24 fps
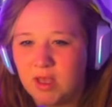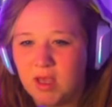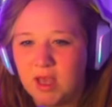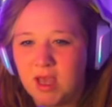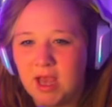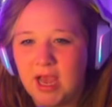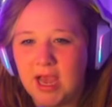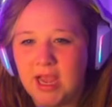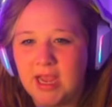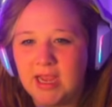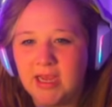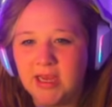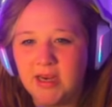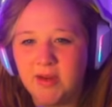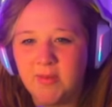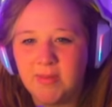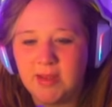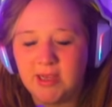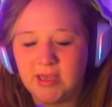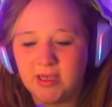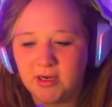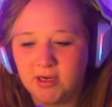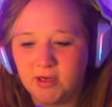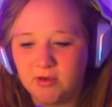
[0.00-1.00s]
I gotta
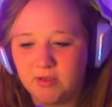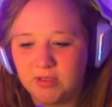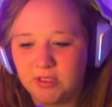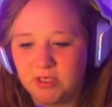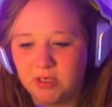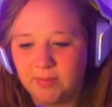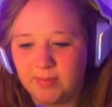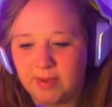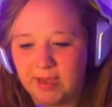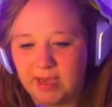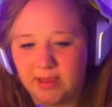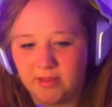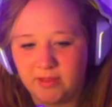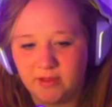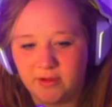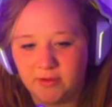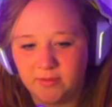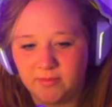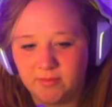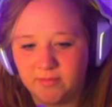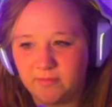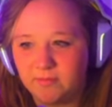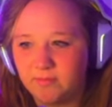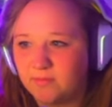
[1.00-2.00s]
make it own little bathroom.
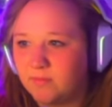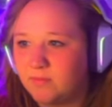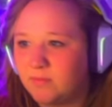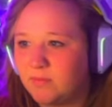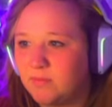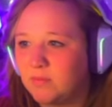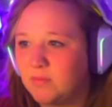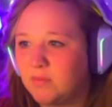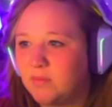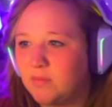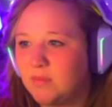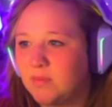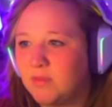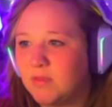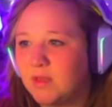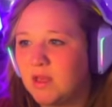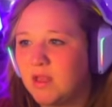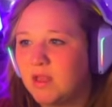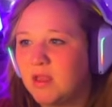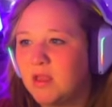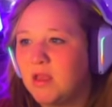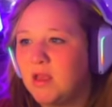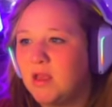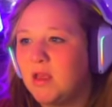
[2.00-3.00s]

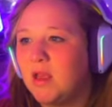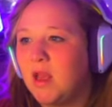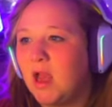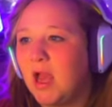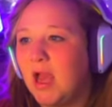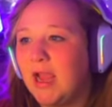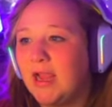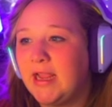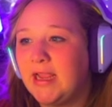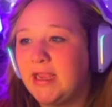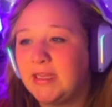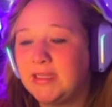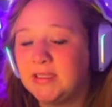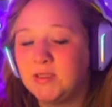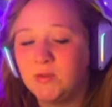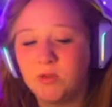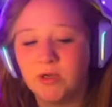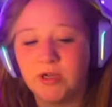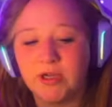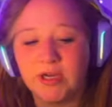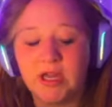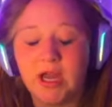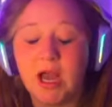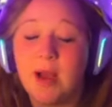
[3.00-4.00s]
I guess we're
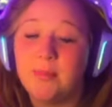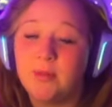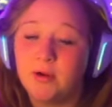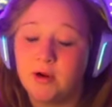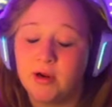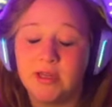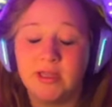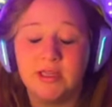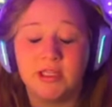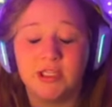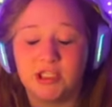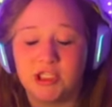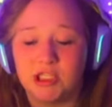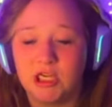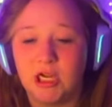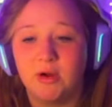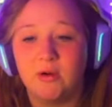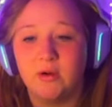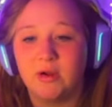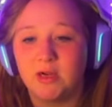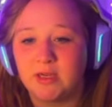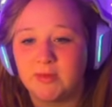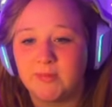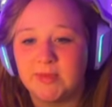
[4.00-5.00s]
gonna upgrade the
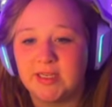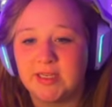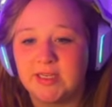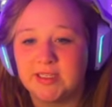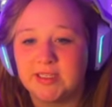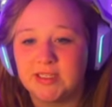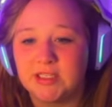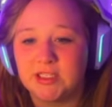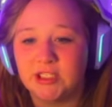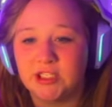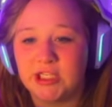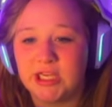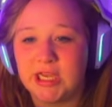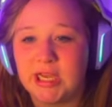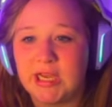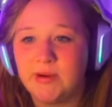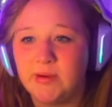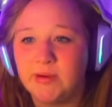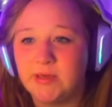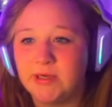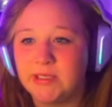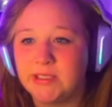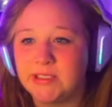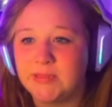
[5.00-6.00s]
shower because the
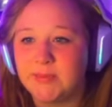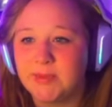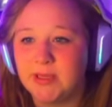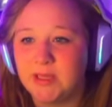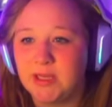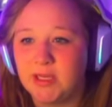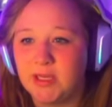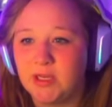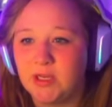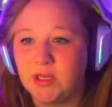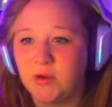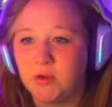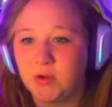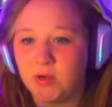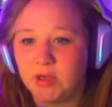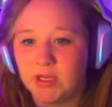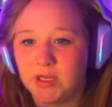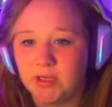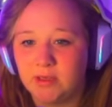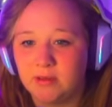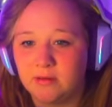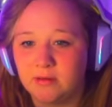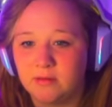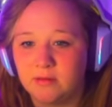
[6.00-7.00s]
shower is being annoying.